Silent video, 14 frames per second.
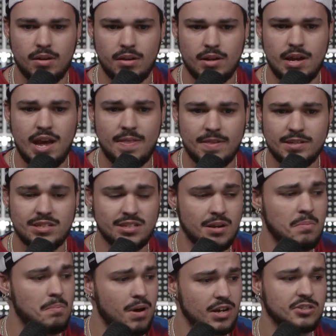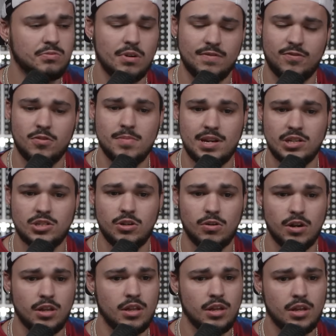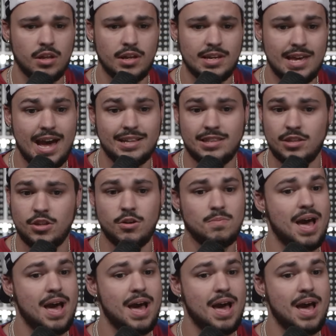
Yeah, this uh, is a uh, must win for Minnesota. Yeah, you they're think.